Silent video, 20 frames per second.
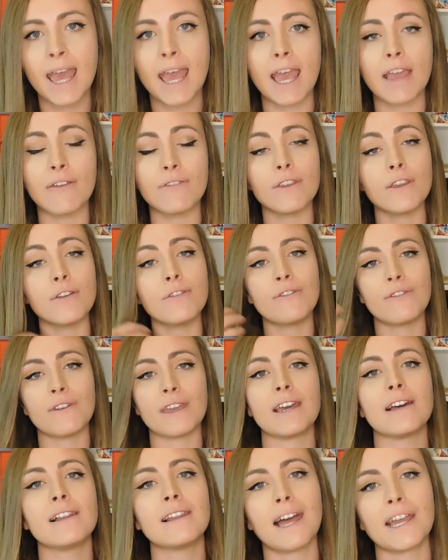If you
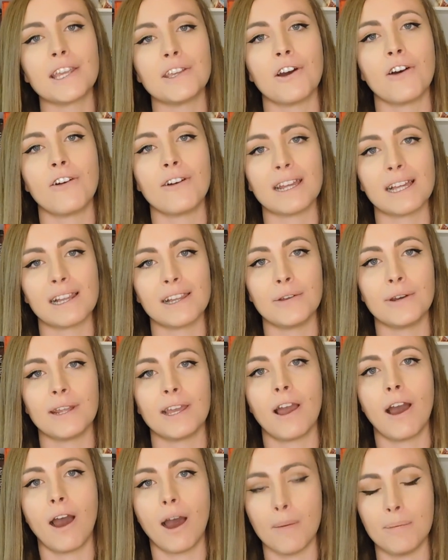feel like you're
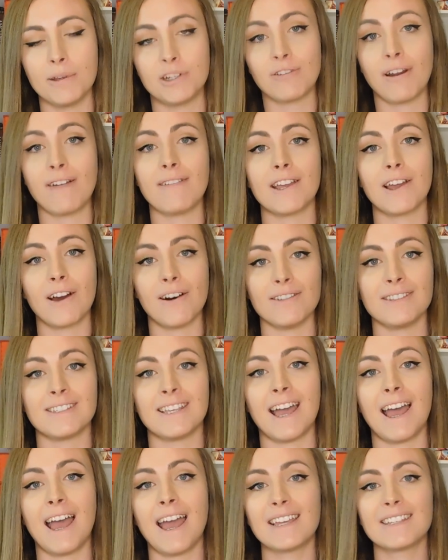including arbitrary
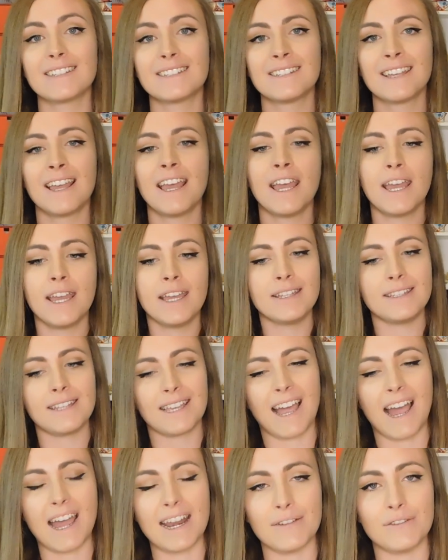context to
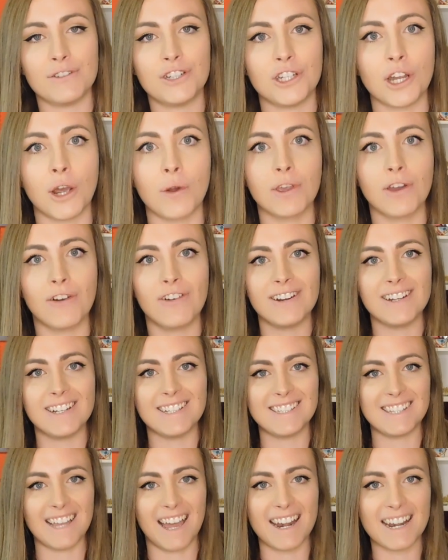kind of show your
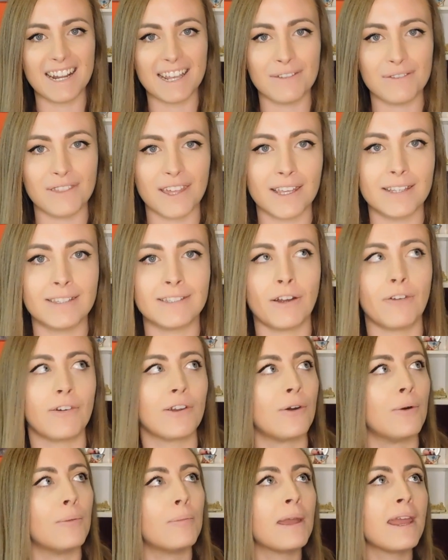understanding of the
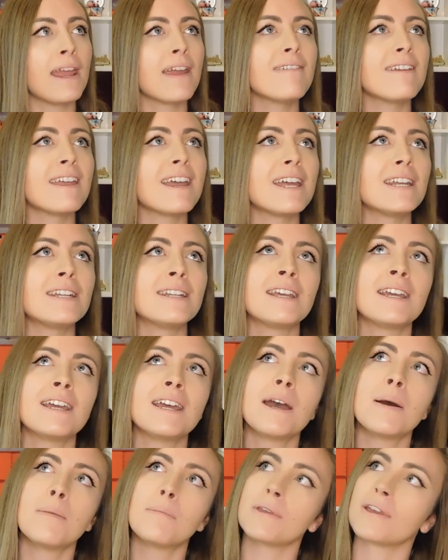historical period,
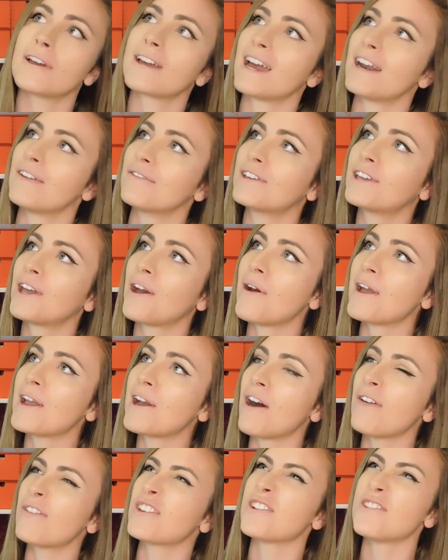but you're kind of going
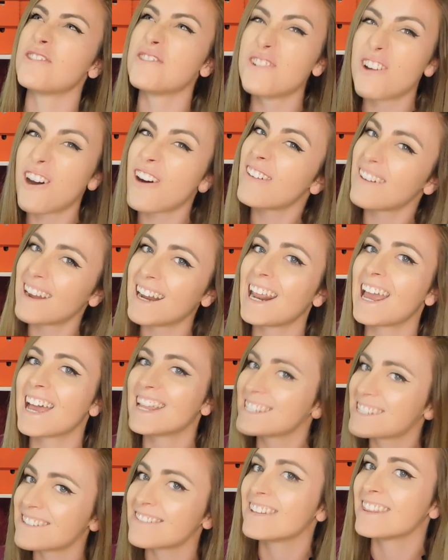off and you're not really
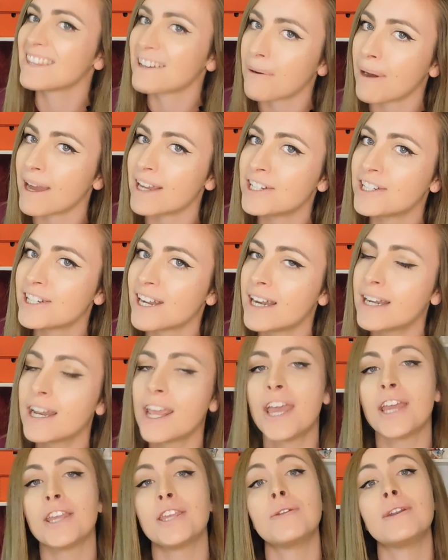answering the question,
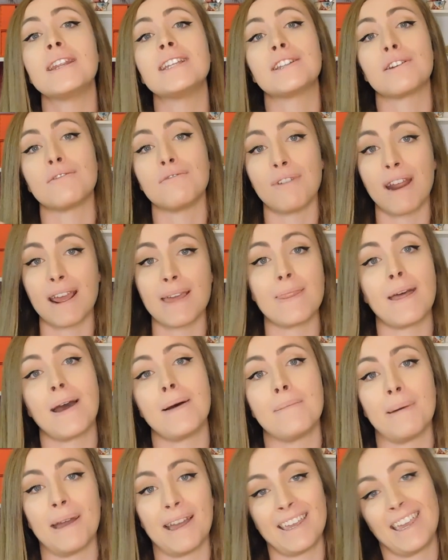you need to rein
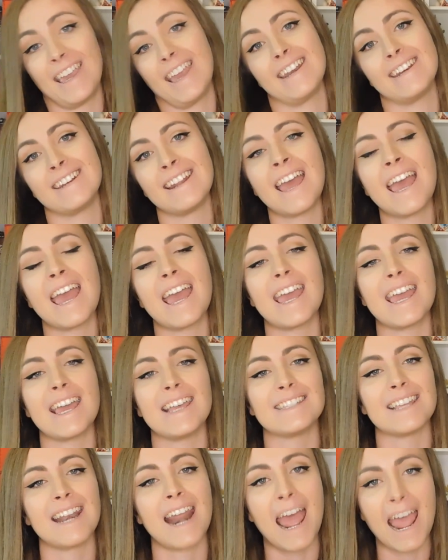that back in. It
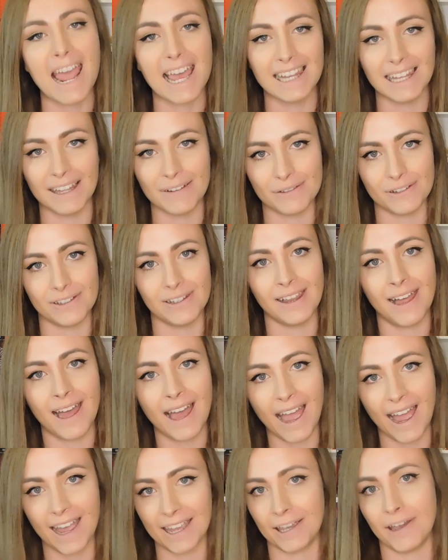is an A-level
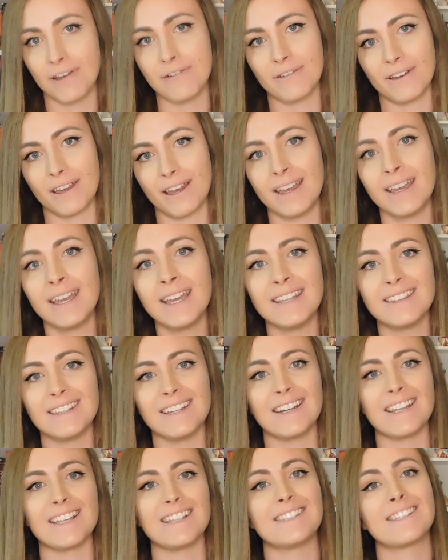hangover
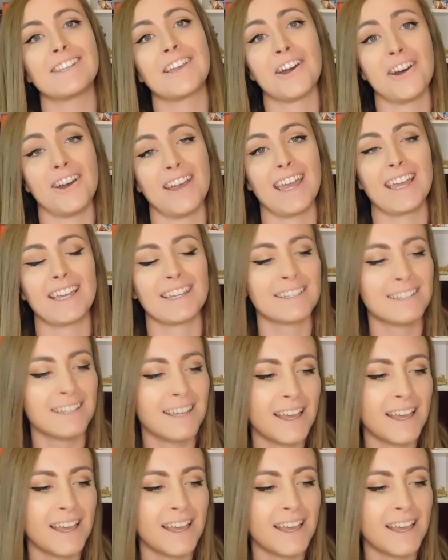that needs cutting.